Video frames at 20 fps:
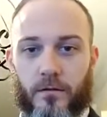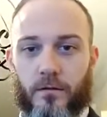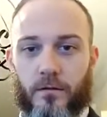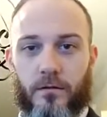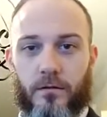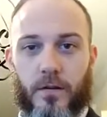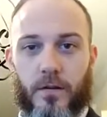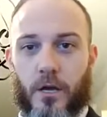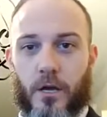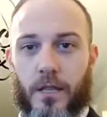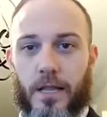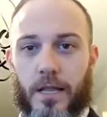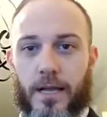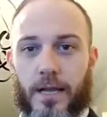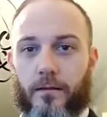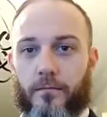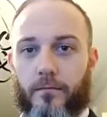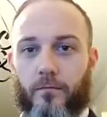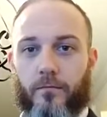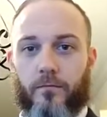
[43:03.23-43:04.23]
You know, like
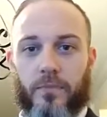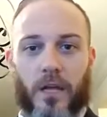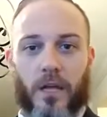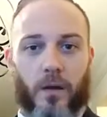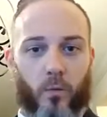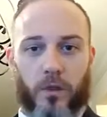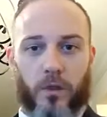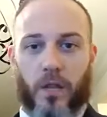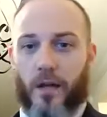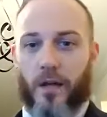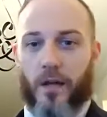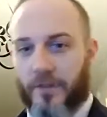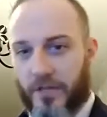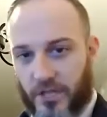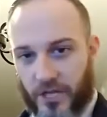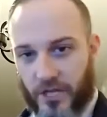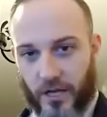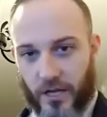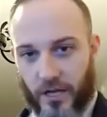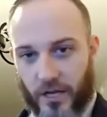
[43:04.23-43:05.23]
love
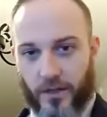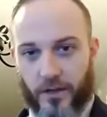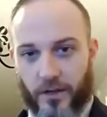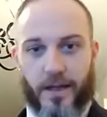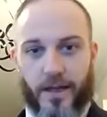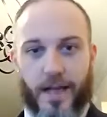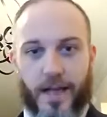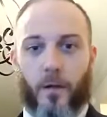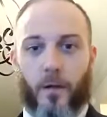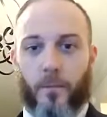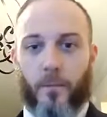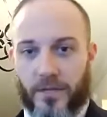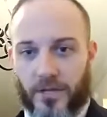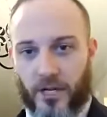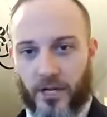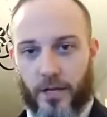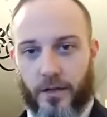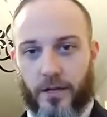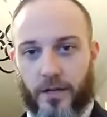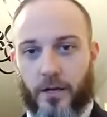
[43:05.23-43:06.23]
each other, help each
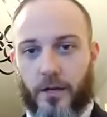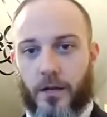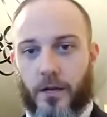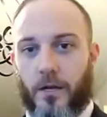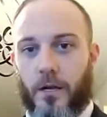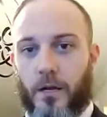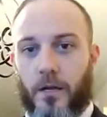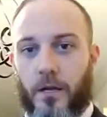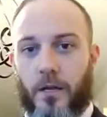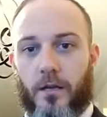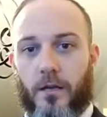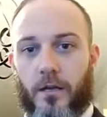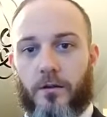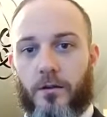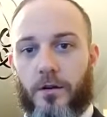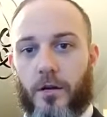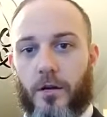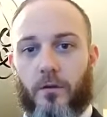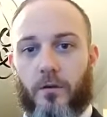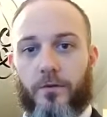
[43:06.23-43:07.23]
other. You
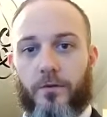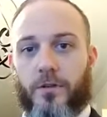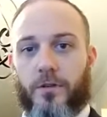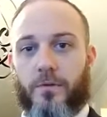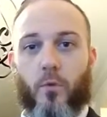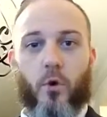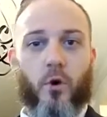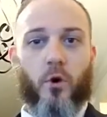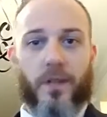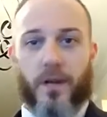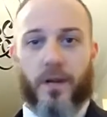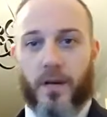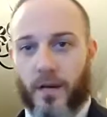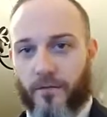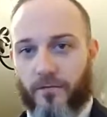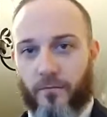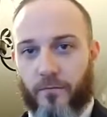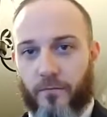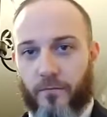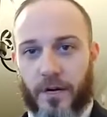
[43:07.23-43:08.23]
know, there's more than
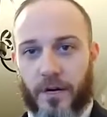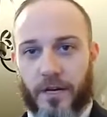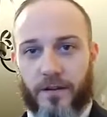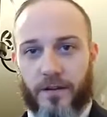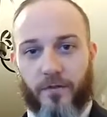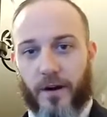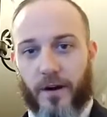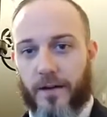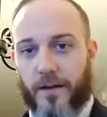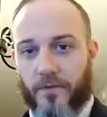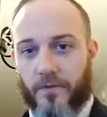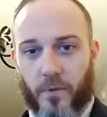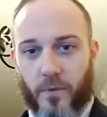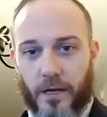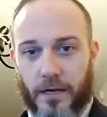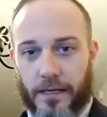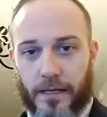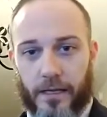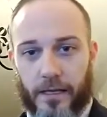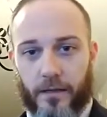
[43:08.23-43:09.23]
enough money for
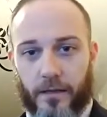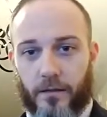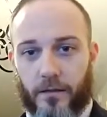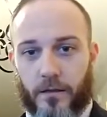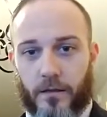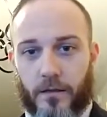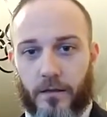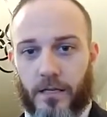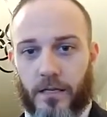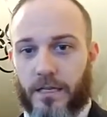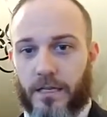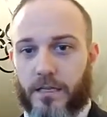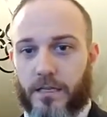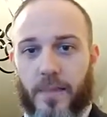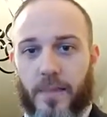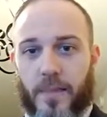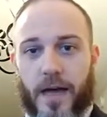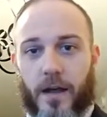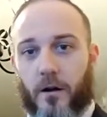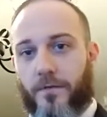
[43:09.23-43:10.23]
everybody. Doesn't
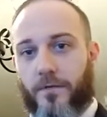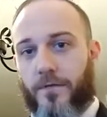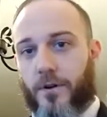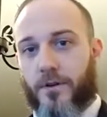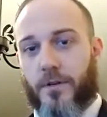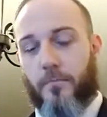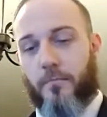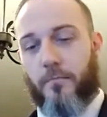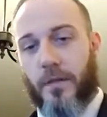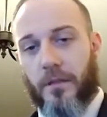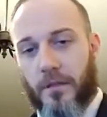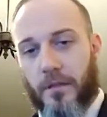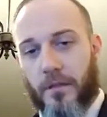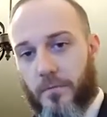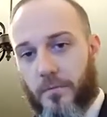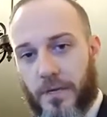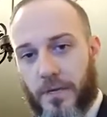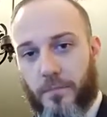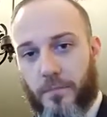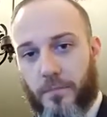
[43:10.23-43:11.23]
matter if there's 1 million
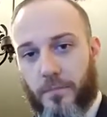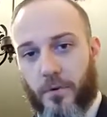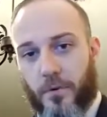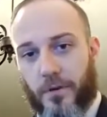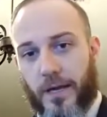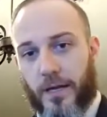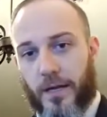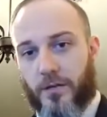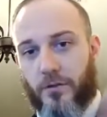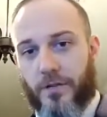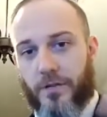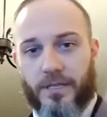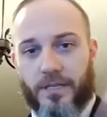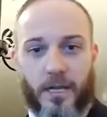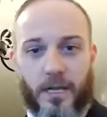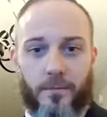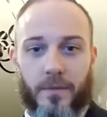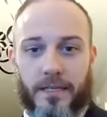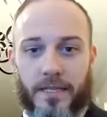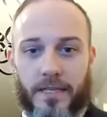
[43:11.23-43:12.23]
people that do the
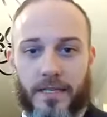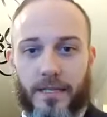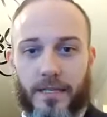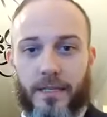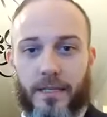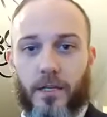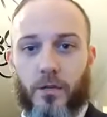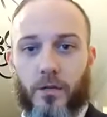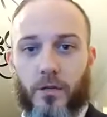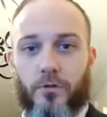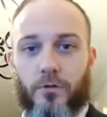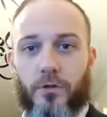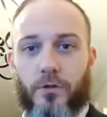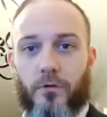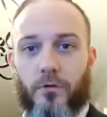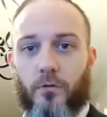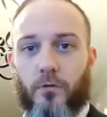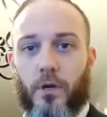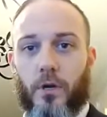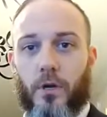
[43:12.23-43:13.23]
same exact thing you
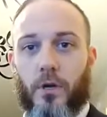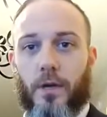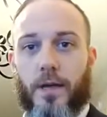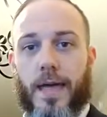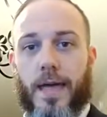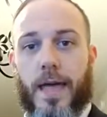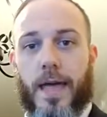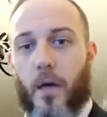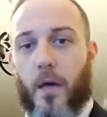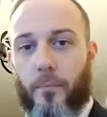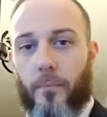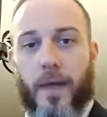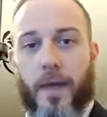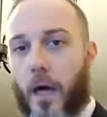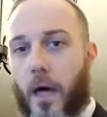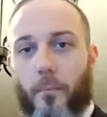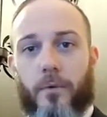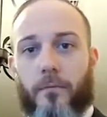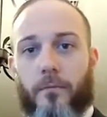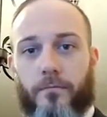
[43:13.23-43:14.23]
do. Help them.
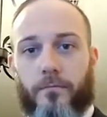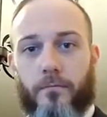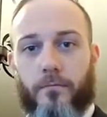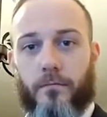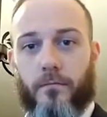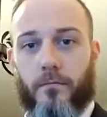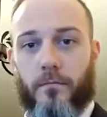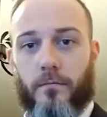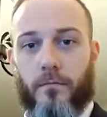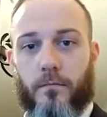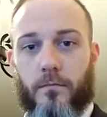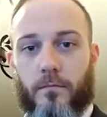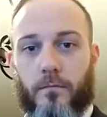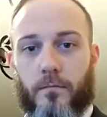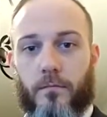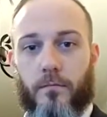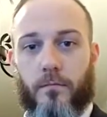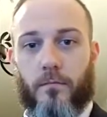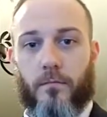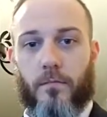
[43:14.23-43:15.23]

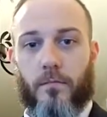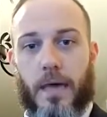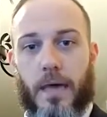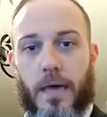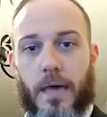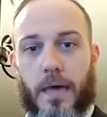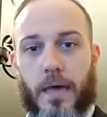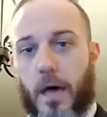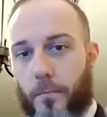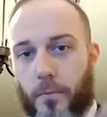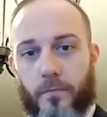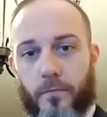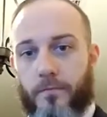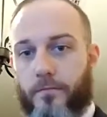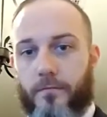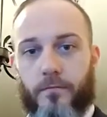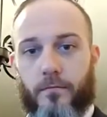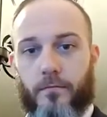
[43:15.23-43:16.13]
Help them.